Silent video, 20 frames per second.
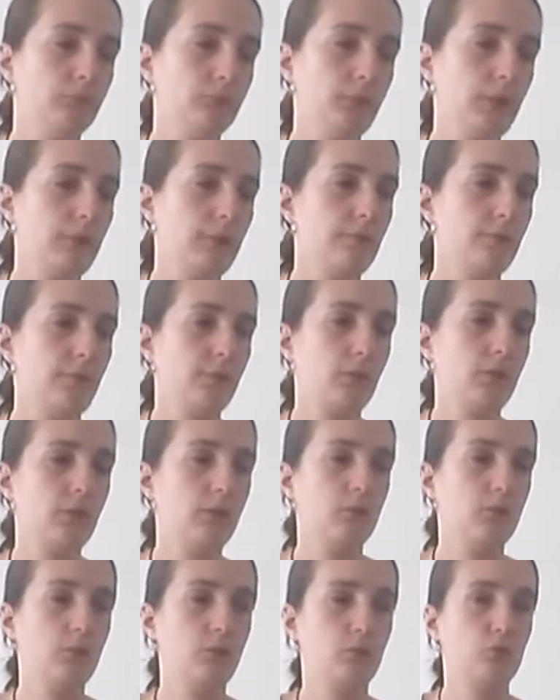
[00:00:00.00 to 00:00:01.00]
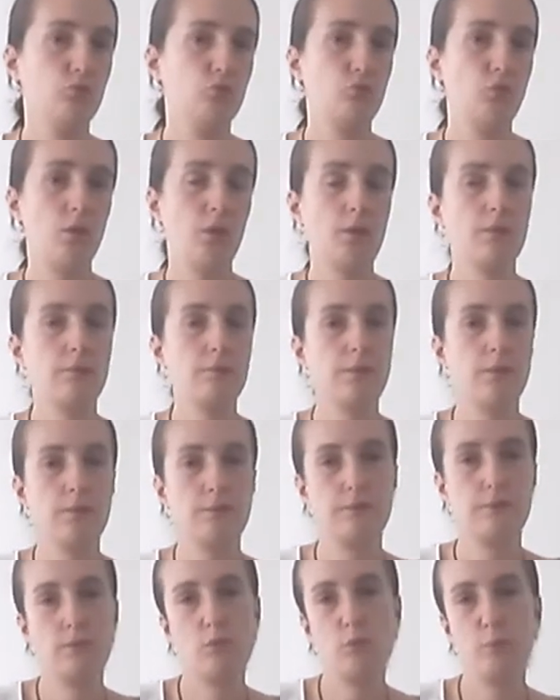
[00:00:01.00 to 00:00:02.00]
let's say, drugs
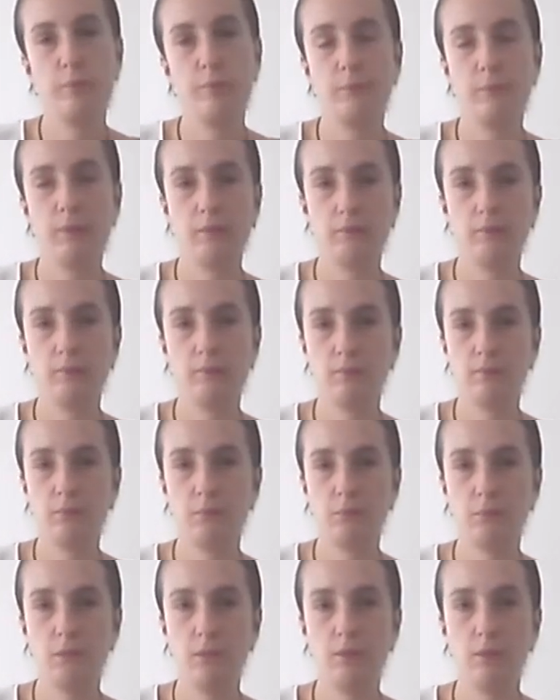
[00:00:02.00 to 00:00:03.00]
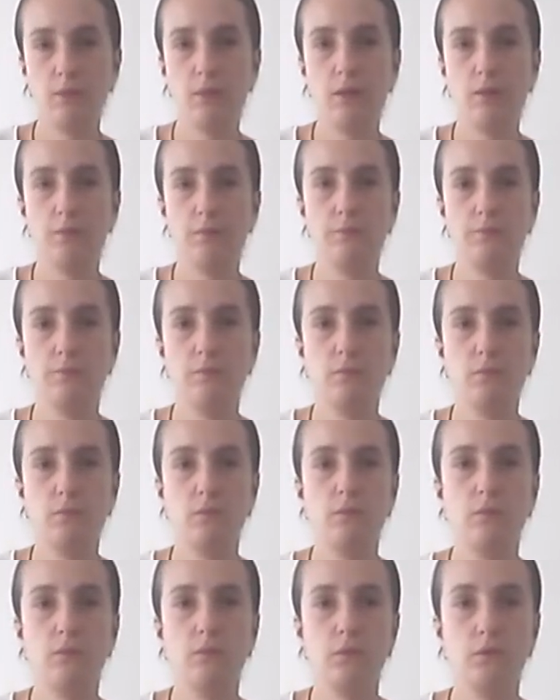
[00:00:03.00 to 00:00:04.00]
as a coping mechanism and as
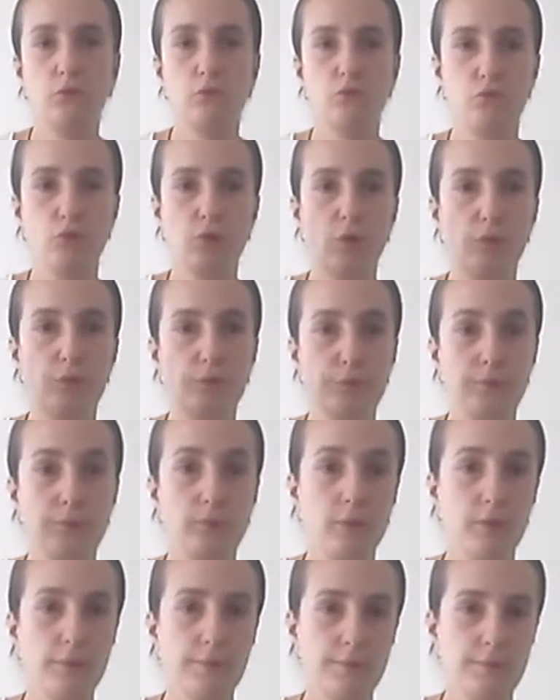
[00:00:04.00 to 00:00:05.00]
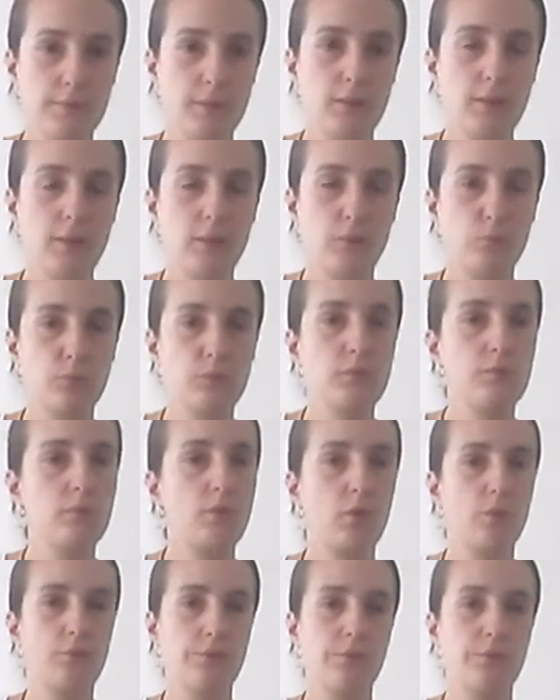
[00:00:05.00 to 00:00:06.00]
a shelter, let's say, as we
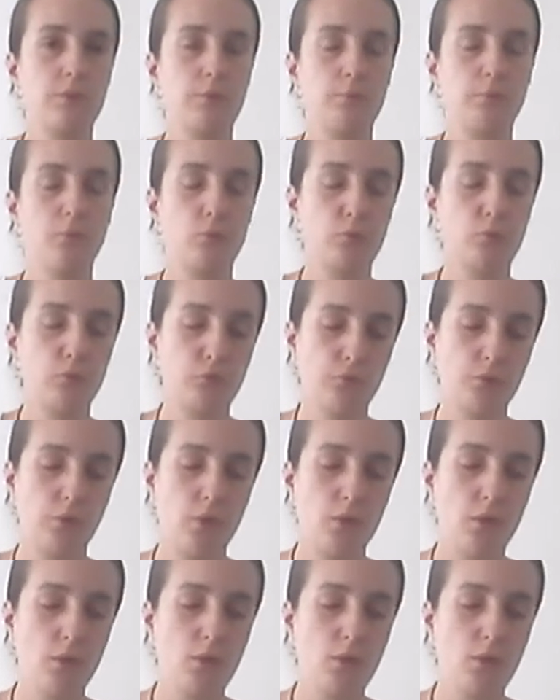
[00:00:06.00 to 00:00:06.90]
discussed in the bonus